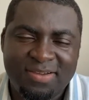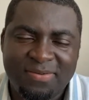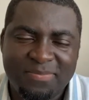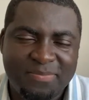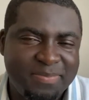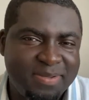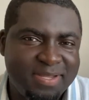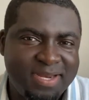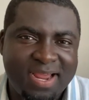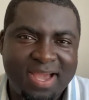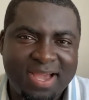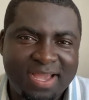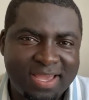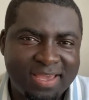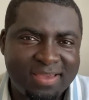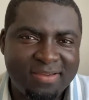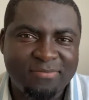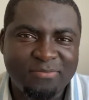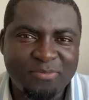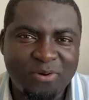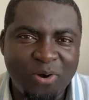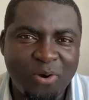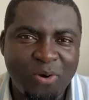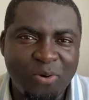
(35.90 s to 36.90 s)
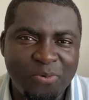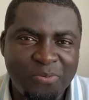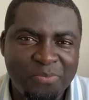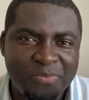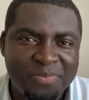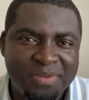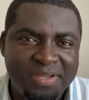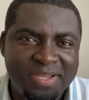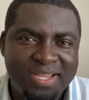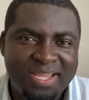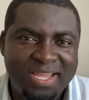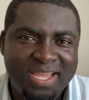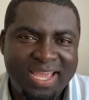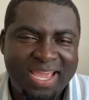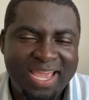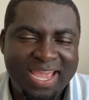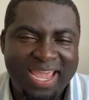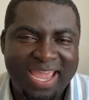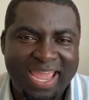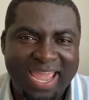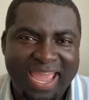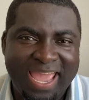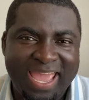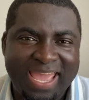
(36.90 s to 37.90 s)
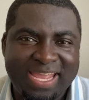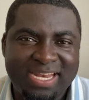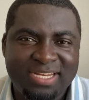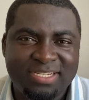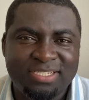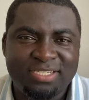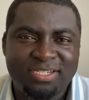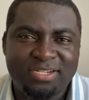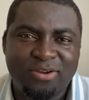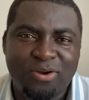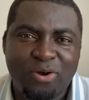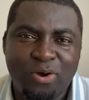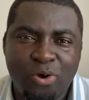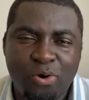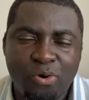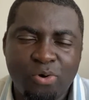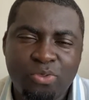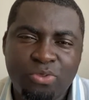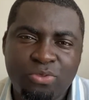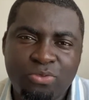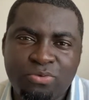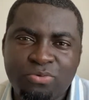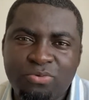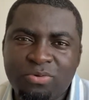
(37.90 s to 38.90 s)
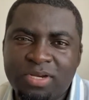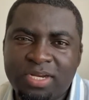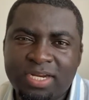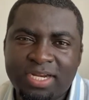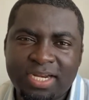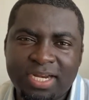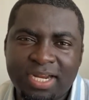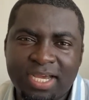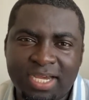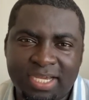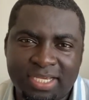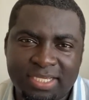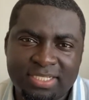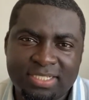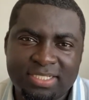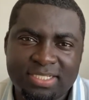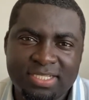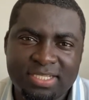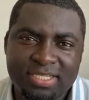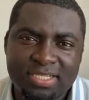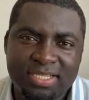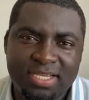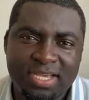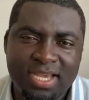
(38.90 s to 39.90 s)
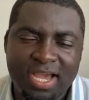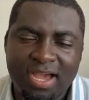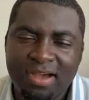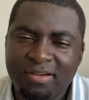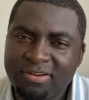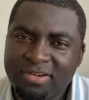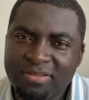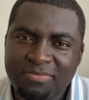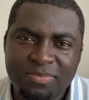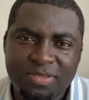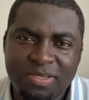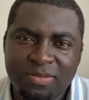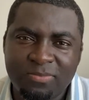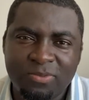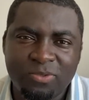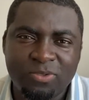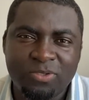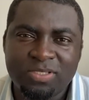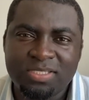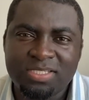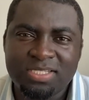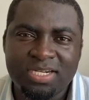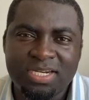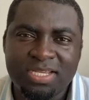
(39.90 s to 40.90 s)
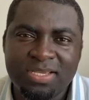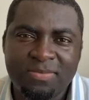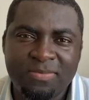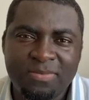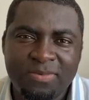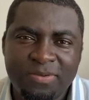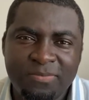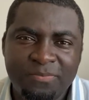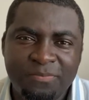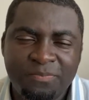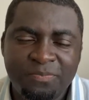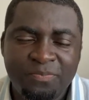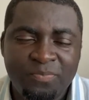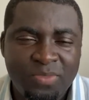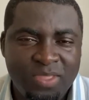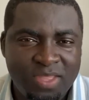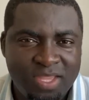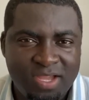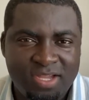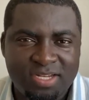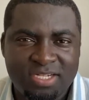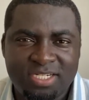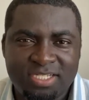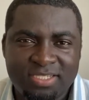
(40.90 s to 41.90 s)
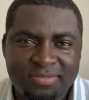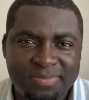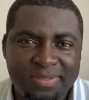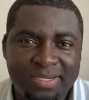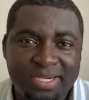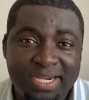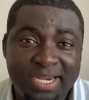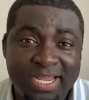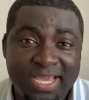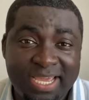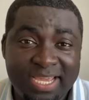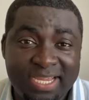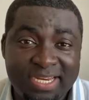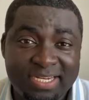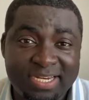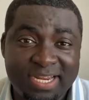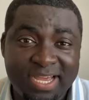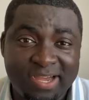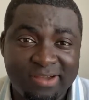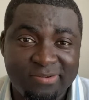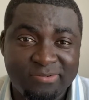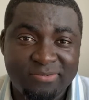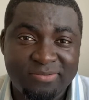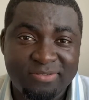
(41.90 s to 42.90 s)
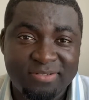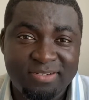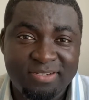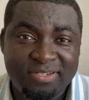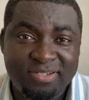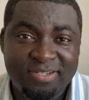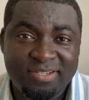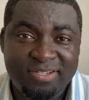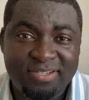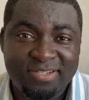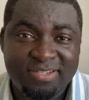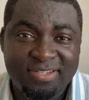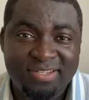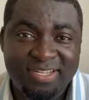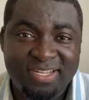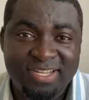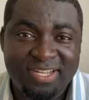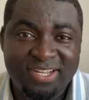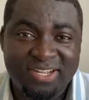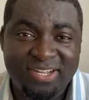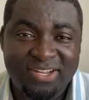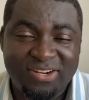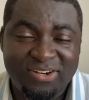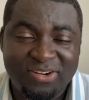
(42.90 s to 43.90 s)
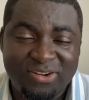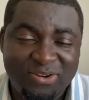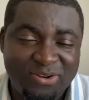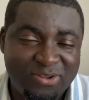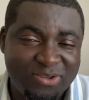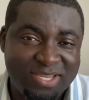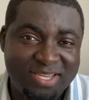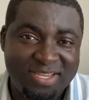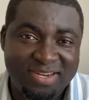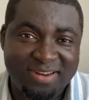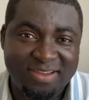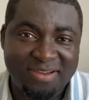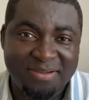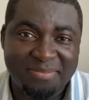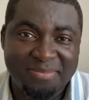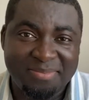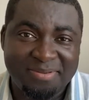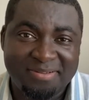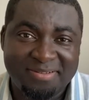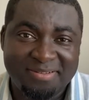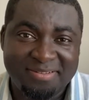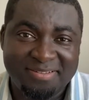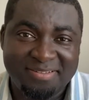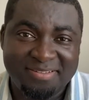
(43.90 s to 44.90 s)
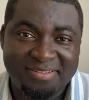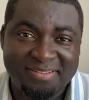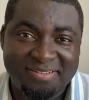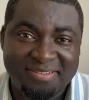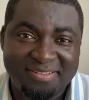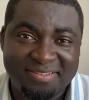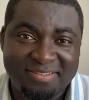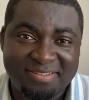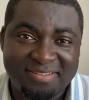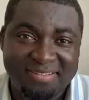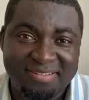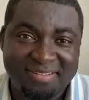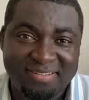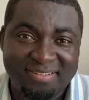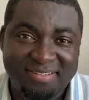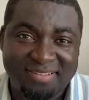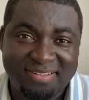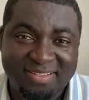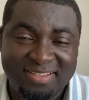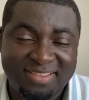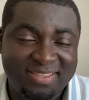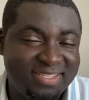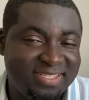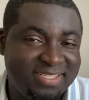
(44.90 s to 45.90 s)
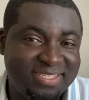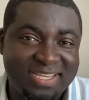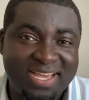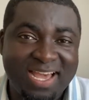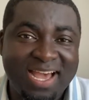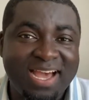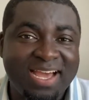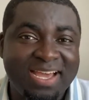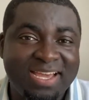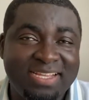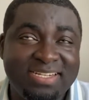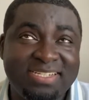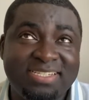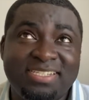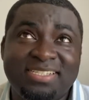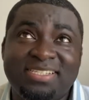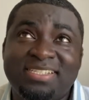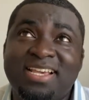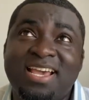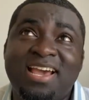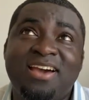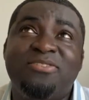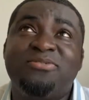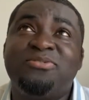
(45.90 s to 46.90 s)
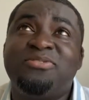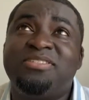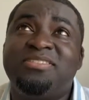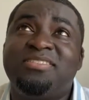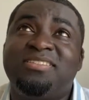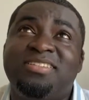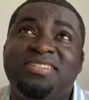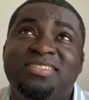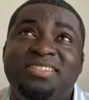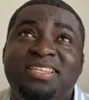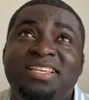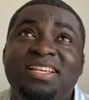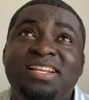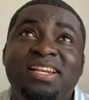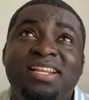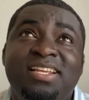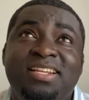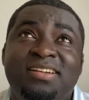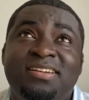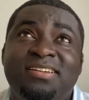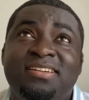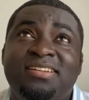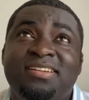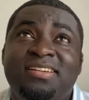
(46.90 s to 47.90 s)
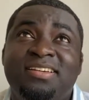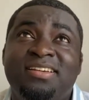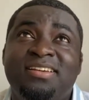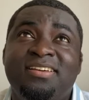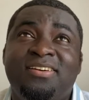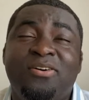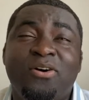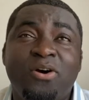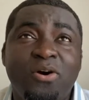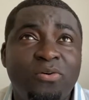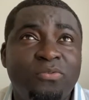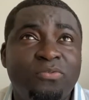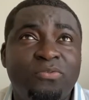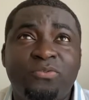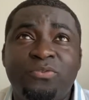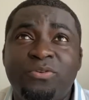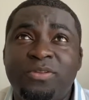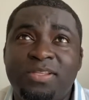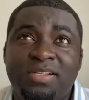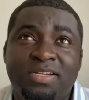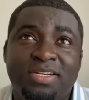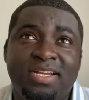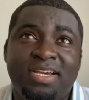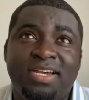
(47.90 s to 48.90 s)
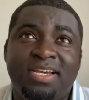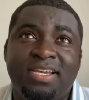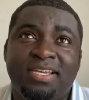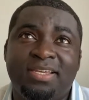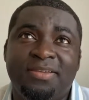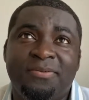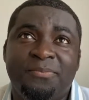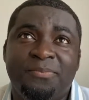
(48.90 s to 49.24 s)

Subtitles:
But I come home, and all through the night, I wouldn't be able to sleep. I'll just be laying down, looking up in the sky and just counting the ceiling all through the night.